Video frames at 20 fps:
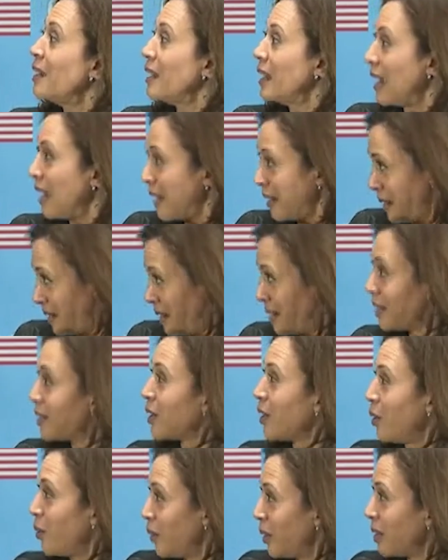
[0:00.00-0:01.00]
and get it
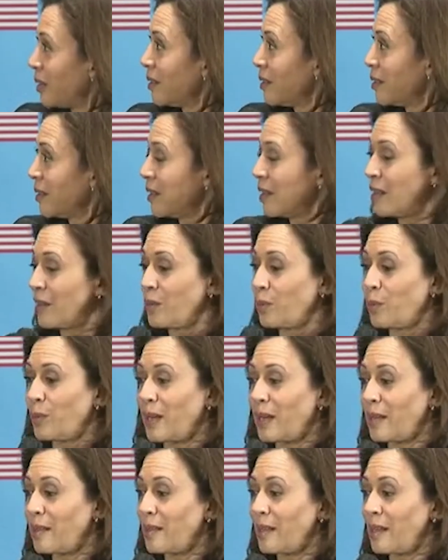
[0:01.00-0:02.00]
going in a
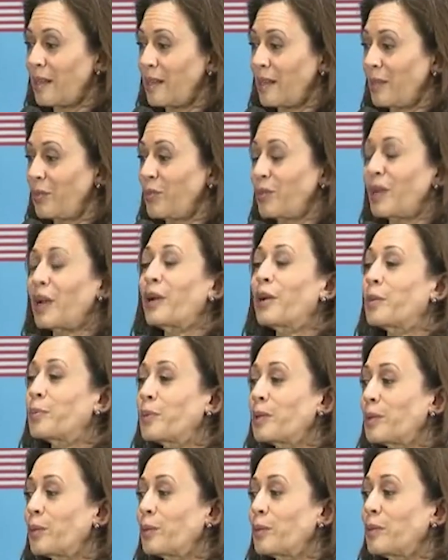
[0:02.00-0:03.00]
way that
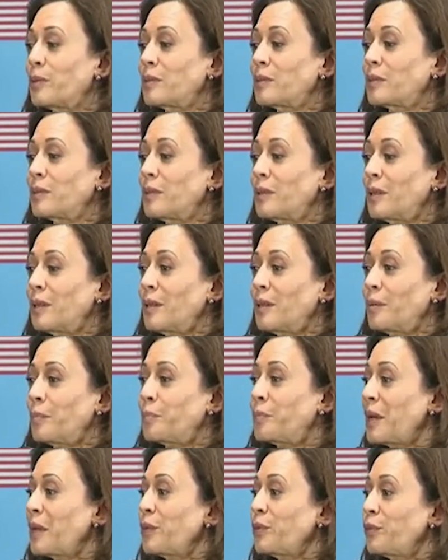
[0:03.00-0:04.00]
invariably will
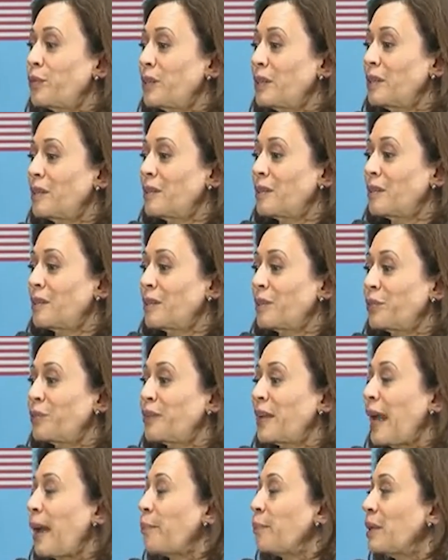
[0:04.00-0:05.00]
benefit their
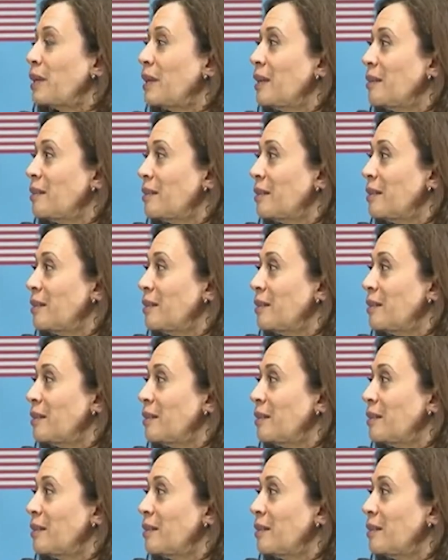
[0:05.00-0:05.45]
family,